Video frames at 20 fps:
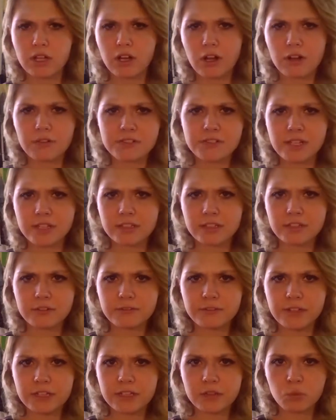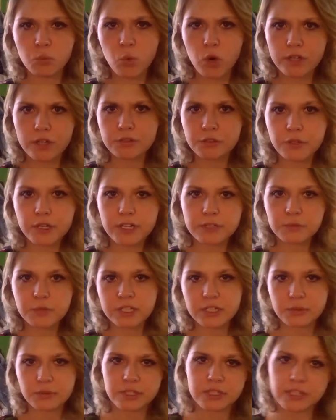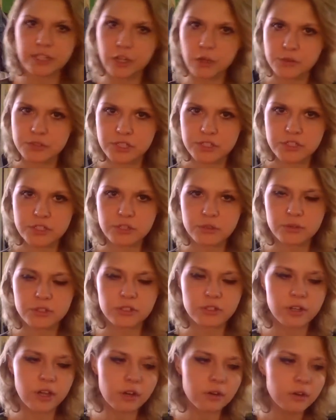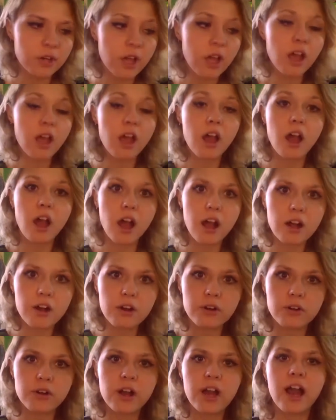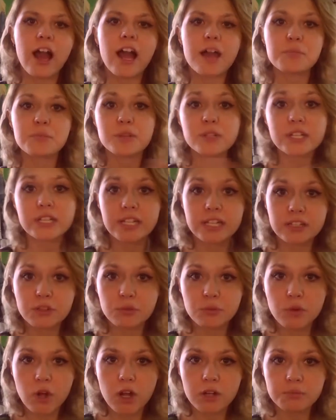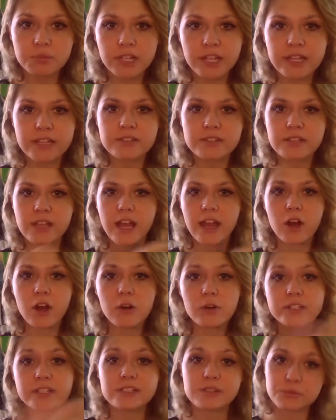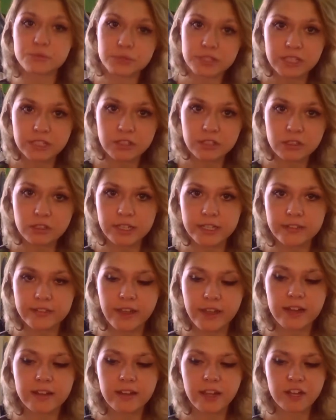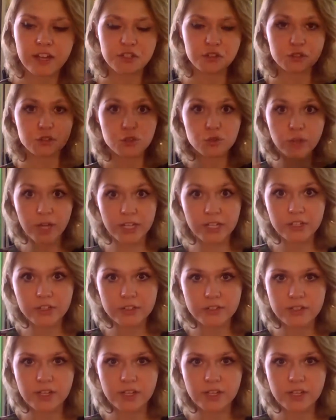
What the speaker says: all of a sudden it'll fit in 1 grid when it really goes in 2, and you'll go, oh, I'm putting it in the wrong place. Oh, it doesn't really look like that. And you'll train